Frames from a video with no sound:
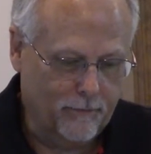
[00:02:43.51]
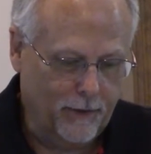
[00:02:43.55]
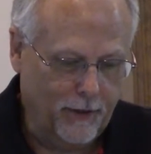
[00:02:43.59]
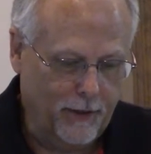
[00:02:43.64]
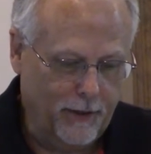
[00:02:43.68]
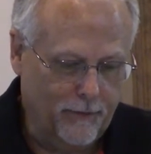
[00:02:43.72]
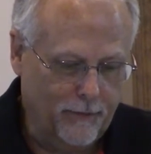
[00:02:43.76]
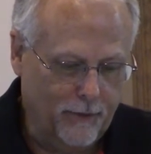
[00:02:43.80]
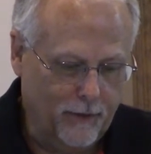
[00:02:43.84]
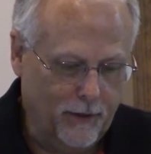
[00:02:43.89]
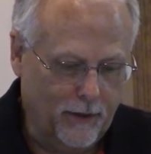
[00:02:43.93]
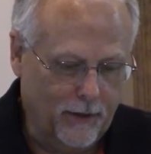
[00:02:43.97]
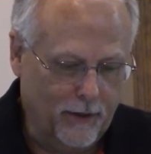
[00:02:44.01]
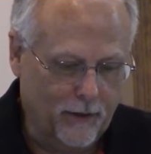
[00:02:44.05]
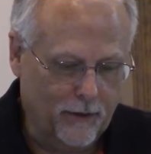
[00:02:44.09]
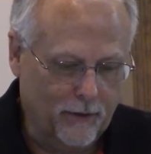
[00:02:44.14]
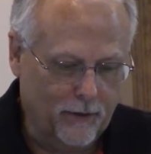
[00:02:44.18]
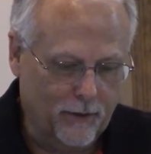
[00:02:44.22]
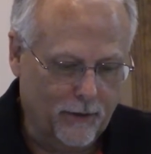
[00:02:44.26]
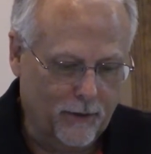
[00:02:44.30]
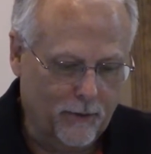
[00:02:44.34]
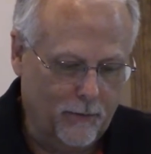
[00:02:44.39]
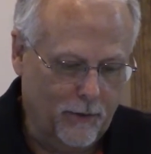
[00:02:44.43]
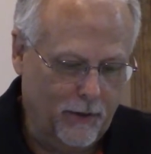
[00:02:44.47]
Even
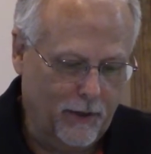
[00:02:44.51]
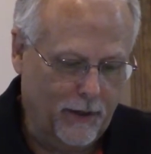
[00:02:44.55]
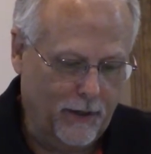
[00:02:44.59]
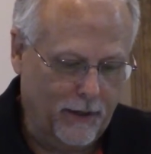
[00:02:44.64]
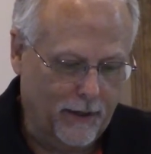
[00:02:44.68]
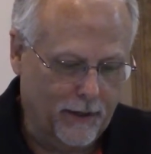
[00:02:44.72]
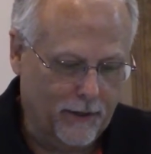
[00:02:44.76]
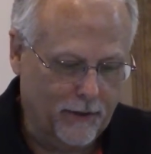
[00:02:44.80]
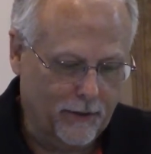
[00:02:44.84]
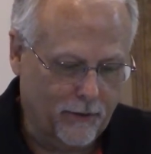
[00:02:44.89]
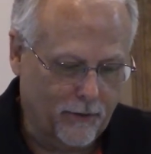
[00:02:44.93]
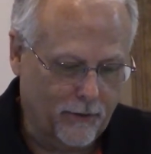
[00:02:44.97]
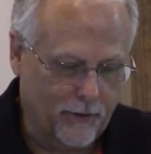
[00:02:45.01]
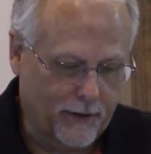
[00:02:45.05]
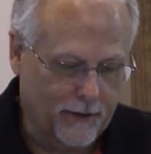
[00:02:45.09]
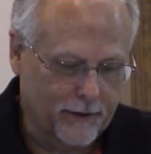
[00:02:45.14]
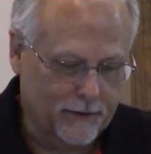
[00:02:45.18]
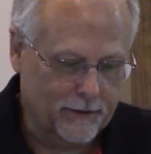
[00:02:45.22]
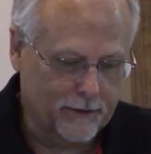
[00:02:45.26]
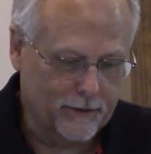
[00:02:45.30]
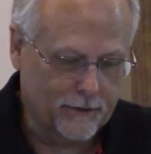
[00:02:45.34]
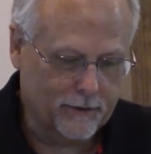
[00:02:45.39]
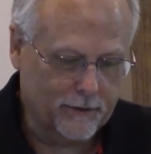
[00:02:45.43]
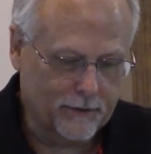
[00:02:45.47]
now there are many
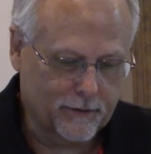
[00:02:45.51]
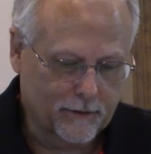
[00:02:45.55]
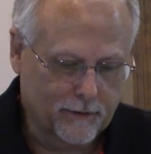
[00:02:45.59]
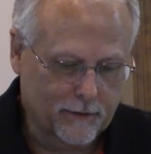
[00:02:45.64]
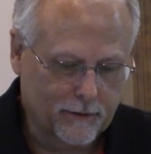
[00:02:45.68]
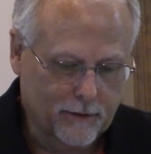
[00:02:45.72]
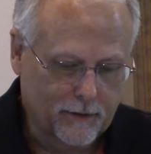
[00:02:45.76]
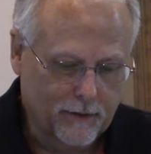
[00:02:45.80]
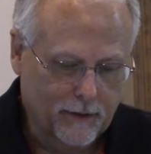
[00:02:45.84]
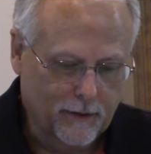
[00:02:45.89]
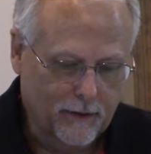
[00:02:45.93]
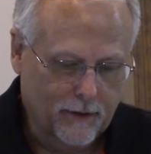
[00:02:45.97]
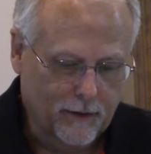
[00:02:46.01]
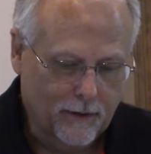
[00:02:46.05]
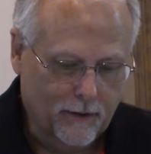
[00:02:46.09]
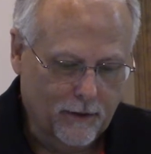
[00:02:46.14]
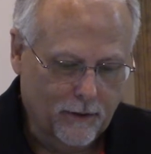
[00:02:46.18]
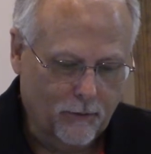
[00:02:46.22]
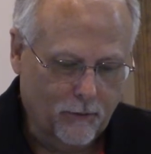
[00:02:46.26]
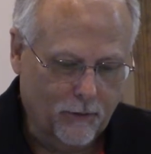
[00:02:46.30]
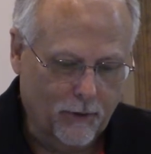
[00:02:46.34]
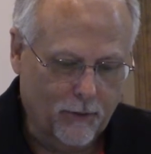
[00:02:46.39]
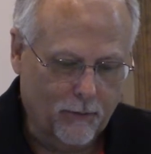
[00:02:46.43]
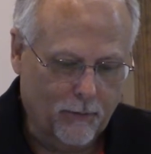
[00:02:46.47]
Antichrists,
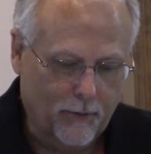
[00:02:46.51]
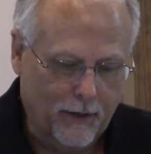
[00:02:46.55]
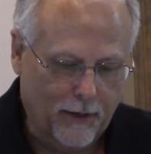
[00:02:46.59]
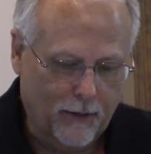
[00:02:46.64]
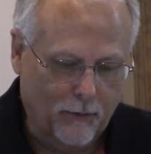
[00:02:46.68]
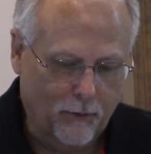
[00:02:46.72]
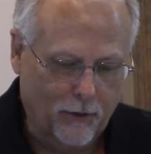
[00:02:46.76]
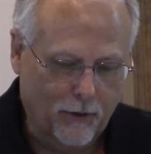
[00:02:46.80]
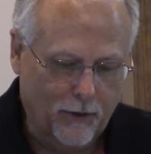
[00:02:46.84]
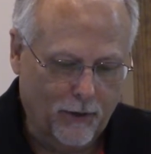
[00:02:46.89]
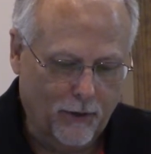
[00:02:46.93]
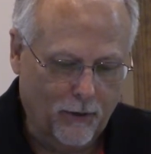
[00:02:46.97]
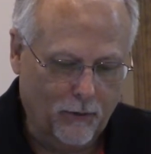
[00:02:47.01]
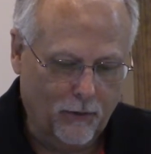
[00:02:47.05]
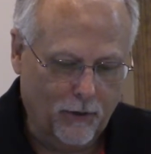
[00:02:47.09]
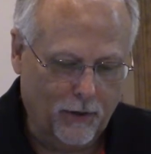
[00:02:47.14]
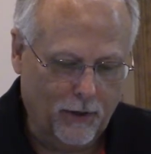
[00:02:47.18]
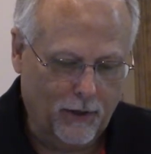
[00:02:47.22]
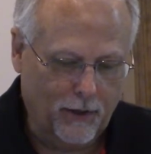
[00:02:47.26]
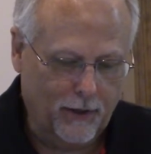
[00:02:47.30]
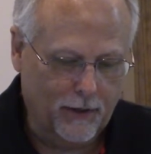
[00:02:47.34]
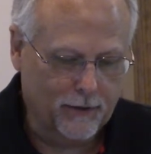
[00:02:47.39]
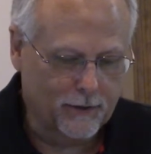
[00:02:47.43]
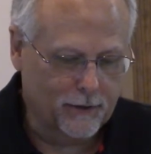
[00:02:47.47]
whereby we know
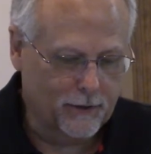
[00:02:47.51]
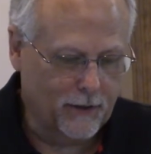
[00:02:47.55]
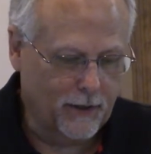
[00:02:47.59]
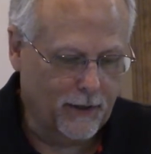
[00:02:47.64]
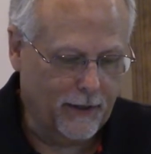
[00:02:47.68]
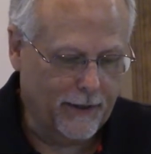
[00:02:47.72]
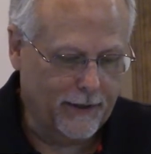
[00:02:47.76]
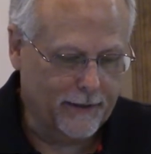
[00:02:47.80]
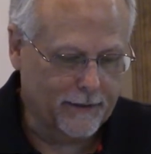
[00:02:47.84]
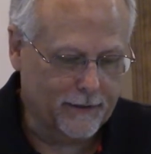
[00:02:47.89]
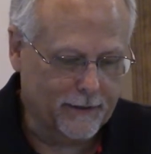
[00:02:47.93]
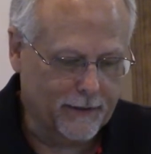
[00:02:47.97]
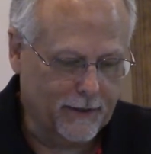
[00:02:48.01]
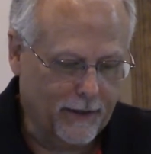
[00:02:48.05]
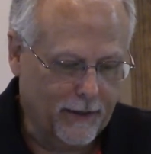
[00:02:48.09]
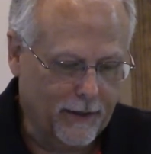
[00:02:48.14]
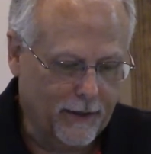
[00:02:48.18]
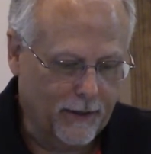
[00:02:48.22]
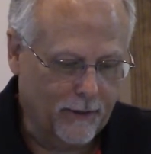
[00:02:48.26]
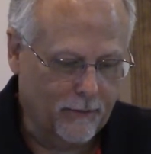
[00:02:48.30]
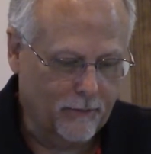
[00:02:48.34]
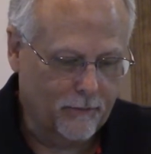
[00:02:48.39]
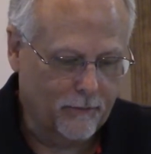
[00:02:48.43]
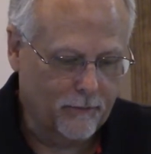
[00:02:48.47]
that it is the last
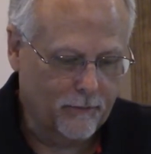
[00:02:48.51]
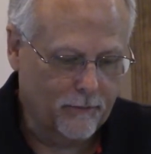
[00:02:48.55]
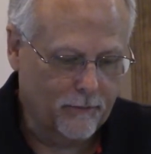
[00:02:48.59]
time."